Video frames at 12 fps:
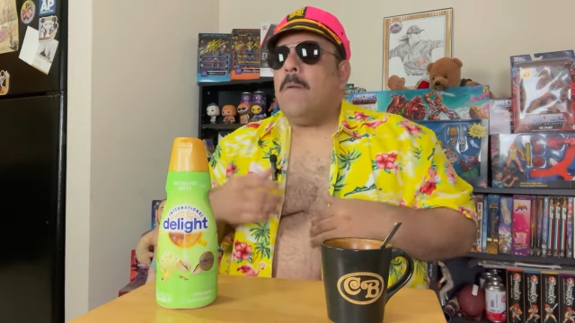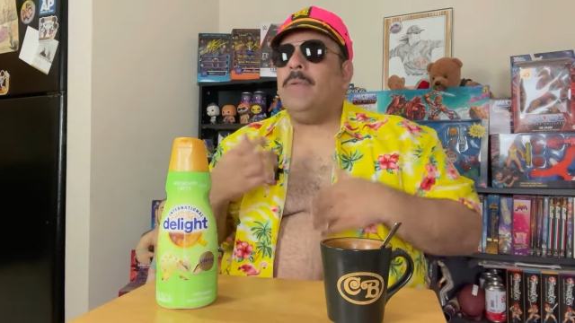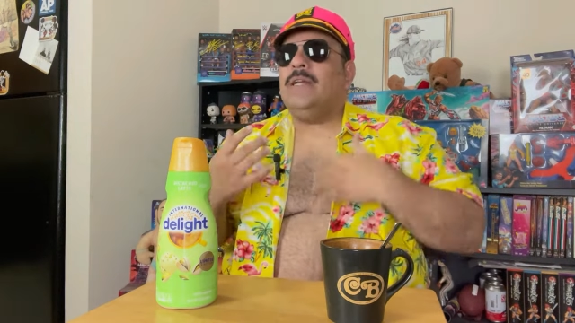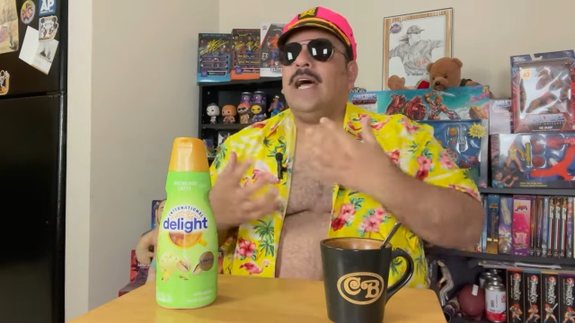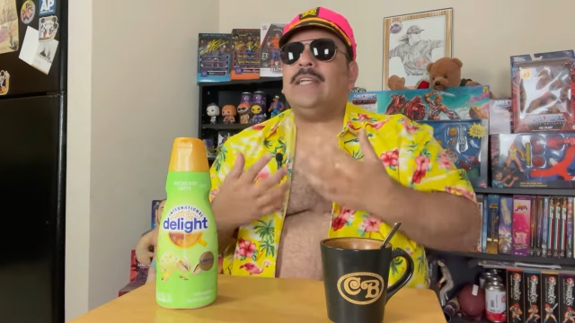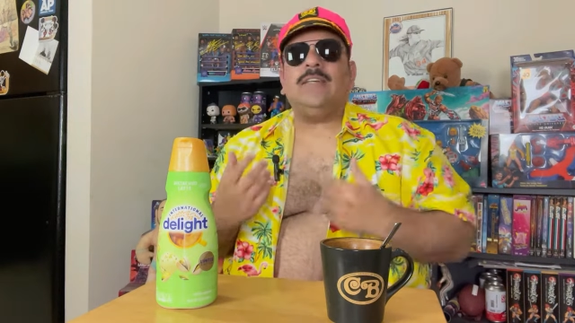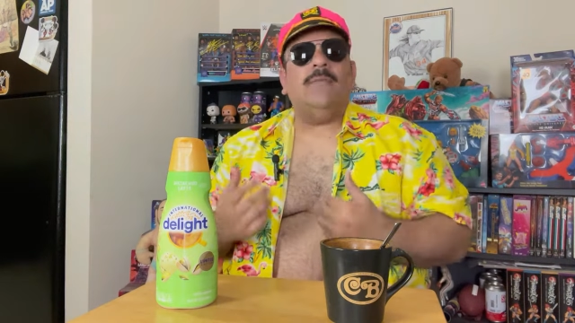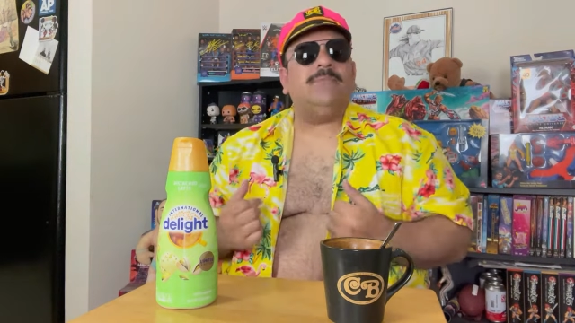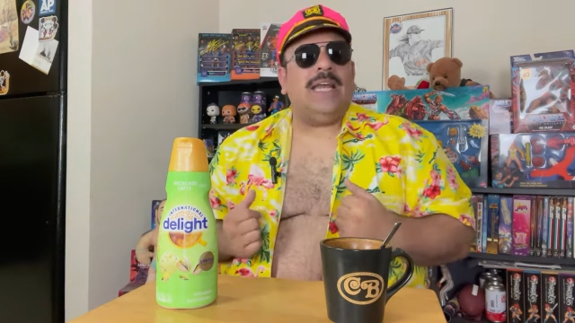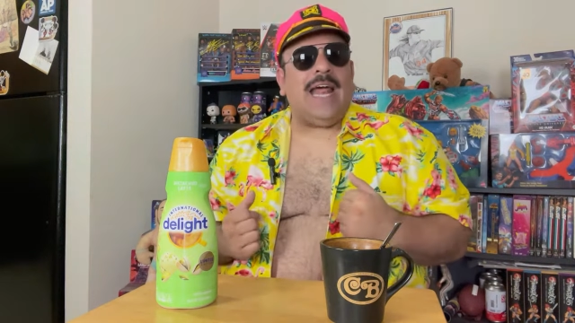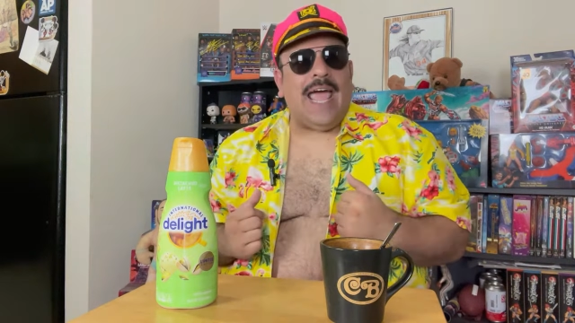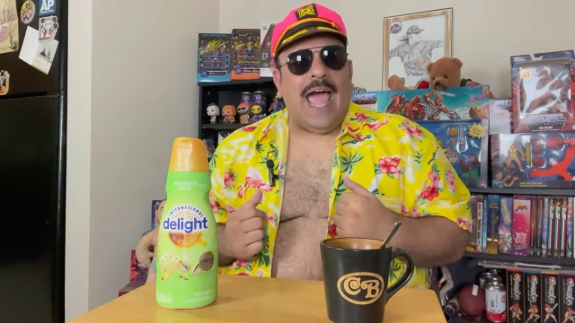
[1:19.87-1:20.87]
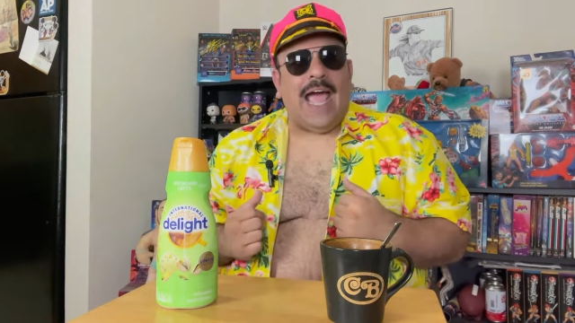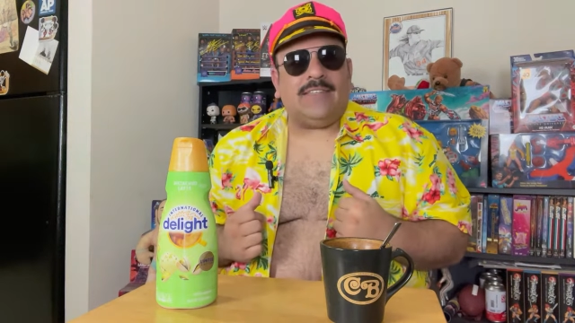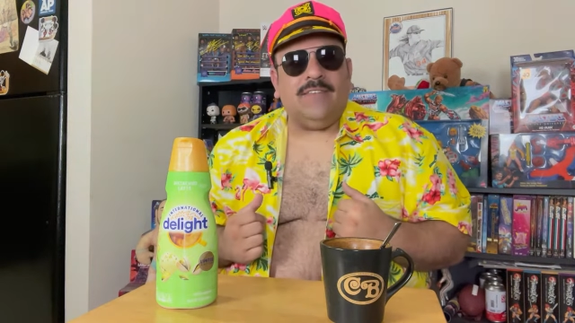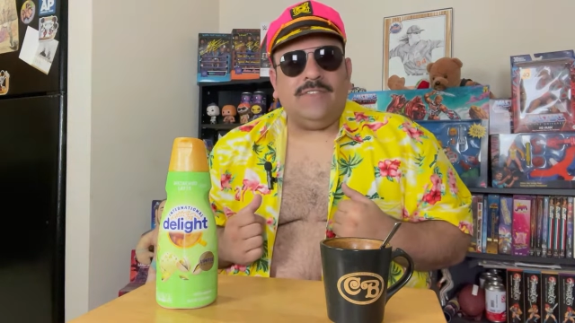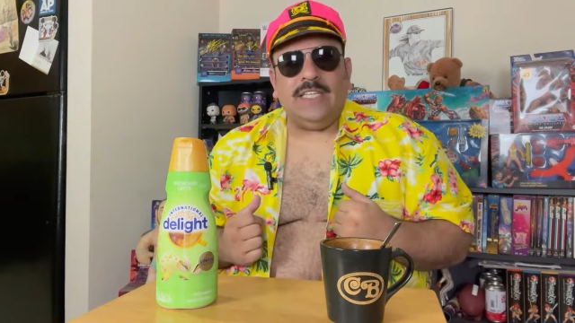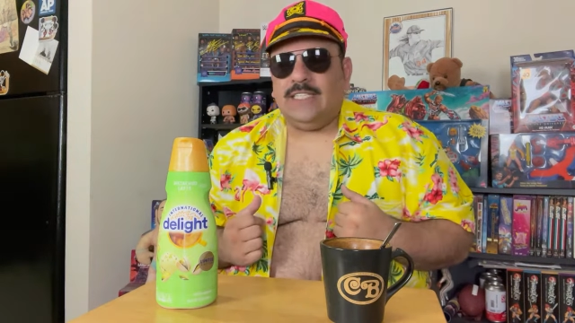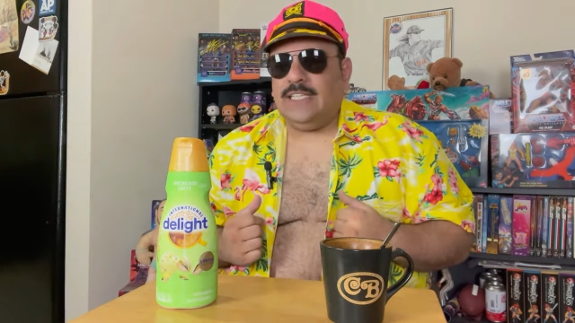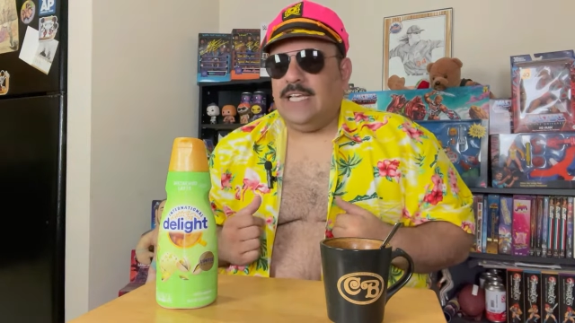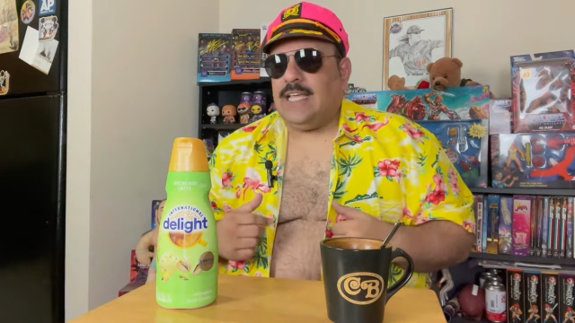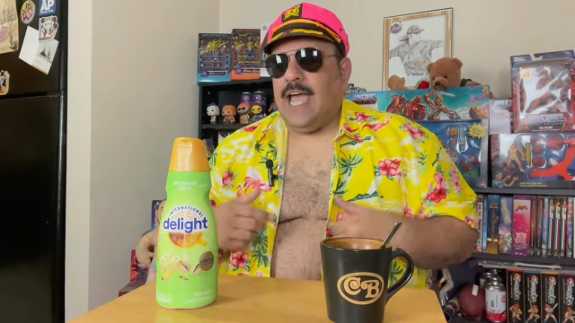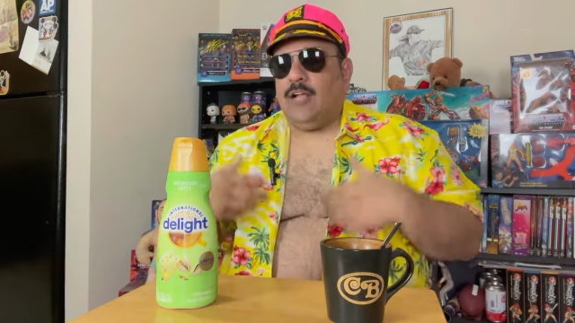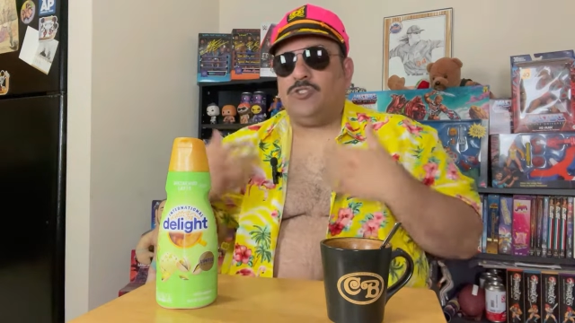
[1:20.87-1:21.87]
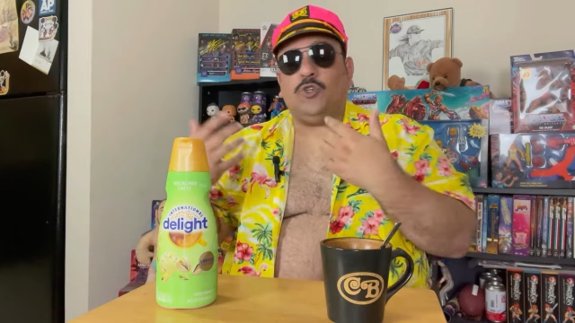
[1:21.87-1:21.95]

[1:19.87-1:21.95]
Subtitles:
but not something I actively seek out.